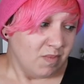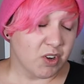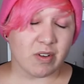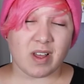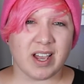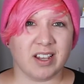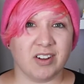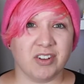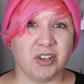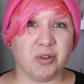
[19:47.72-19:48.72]
They're relying
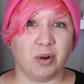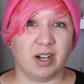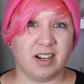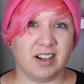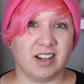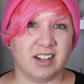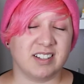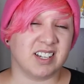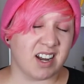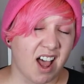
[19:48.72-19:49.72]
on you
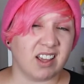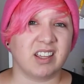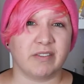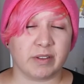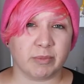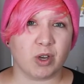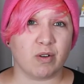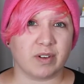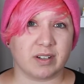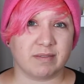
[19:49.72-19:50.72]
to not give them
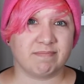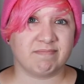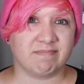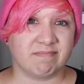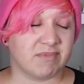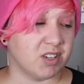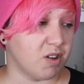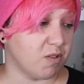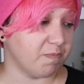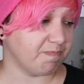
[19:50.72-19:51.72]
COVID.
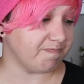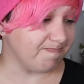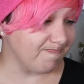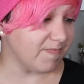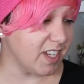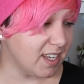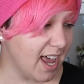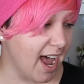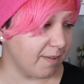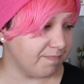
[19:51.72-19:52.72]
So,
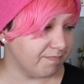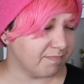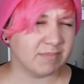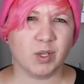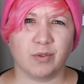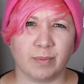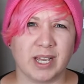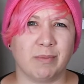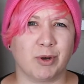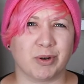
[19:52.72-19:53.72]
yeah, do it for my
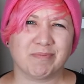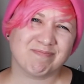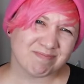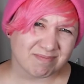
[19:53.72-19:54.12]
Aunt Mona.